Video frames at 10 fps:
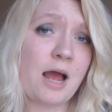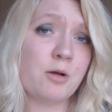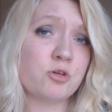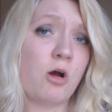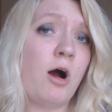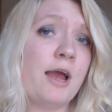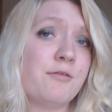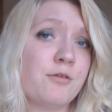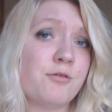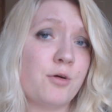hour
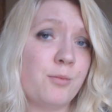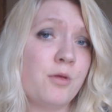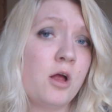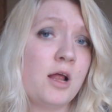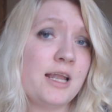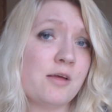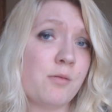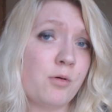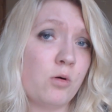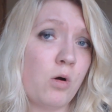drive from
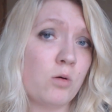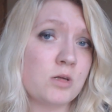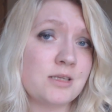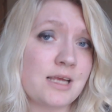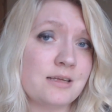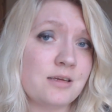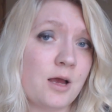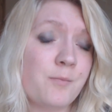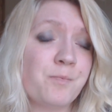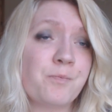Liverpool Walton
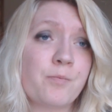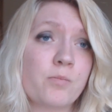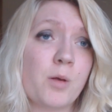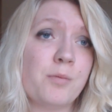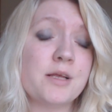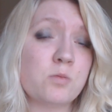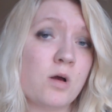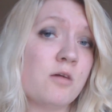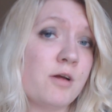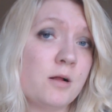Centre, but it's
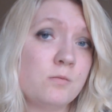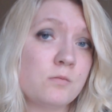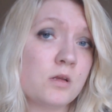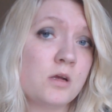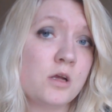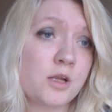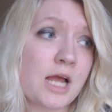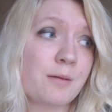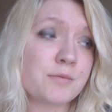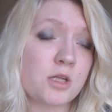worth it,
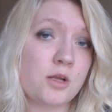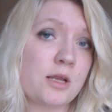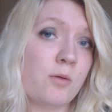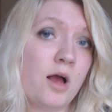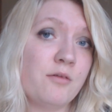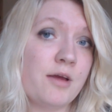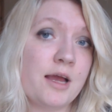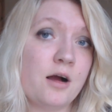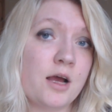absolutely worth it.